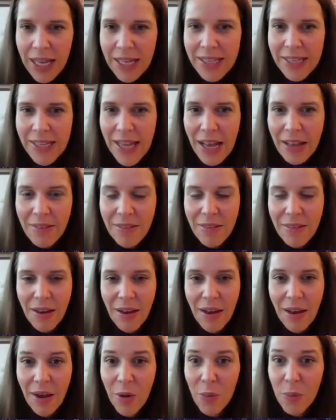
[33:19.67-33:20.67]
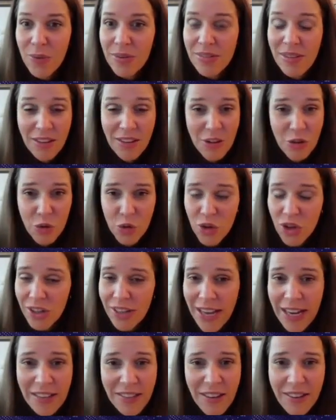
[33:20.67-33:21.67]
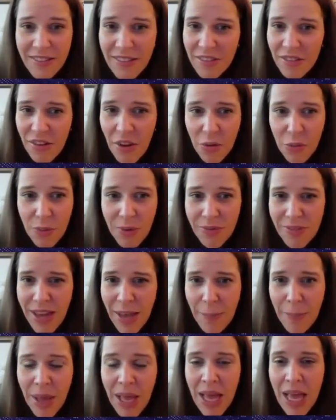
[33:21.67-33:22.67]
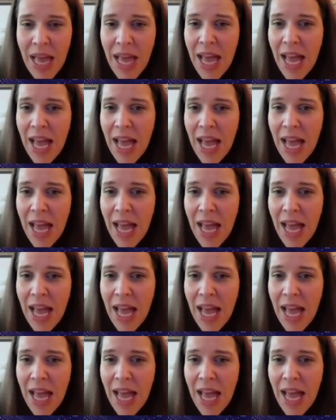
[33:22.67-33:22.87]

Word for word: And that we started to connect and discuss with them.